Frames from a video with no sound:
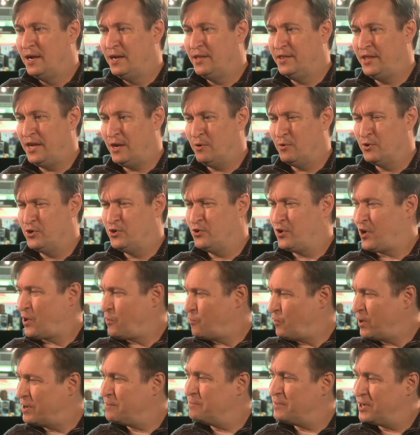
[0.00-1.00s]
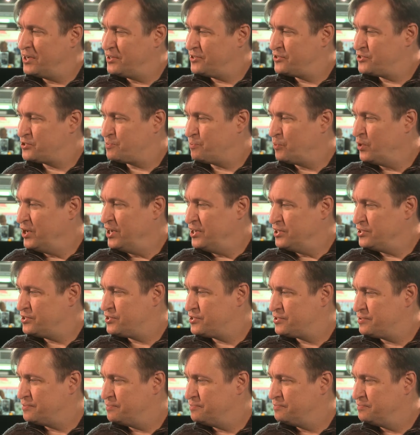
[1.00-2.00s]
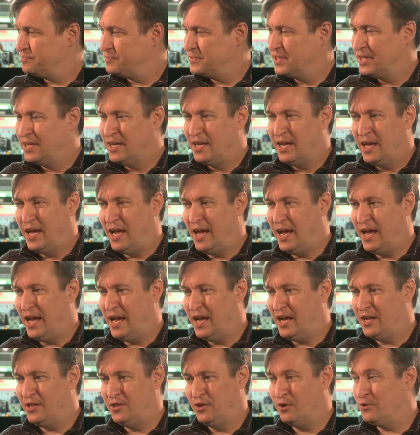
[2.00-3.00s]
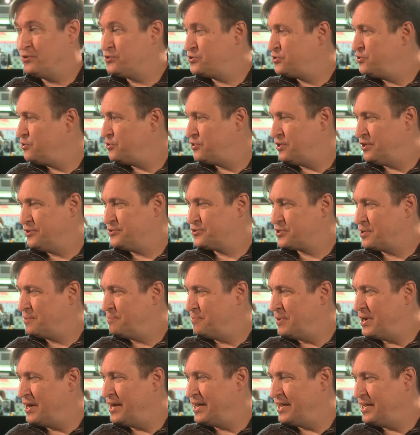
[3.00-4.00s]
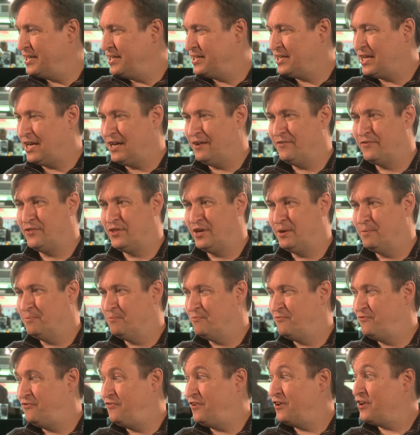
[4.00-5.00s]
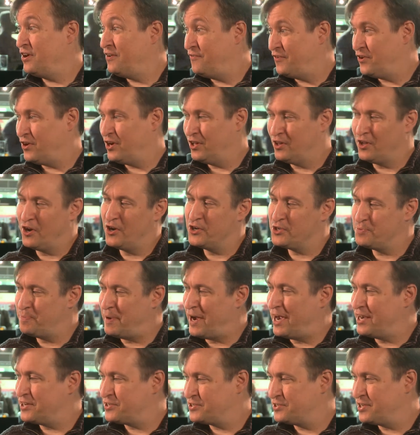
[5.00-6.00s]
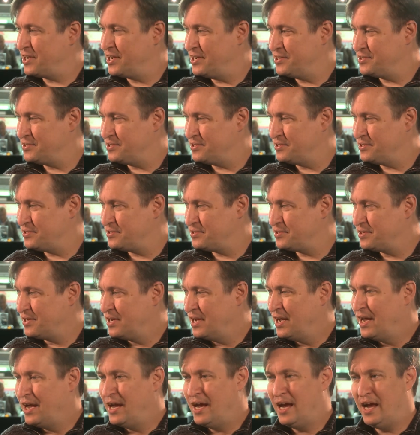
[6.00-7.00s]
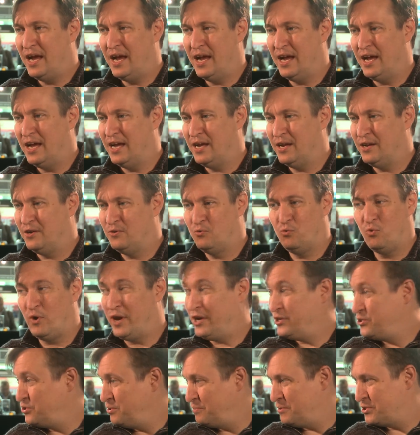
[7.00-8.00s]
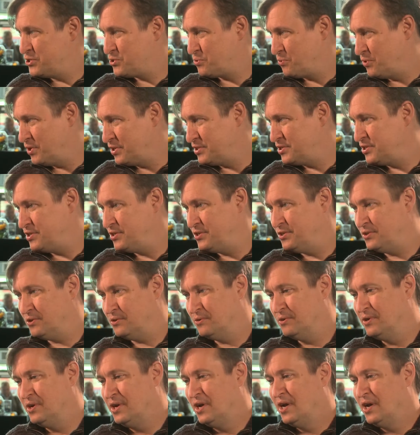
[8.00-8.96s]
They were doing 1-month sprints, and those two things combined gave them very, very large batch sizes and way too much work to do.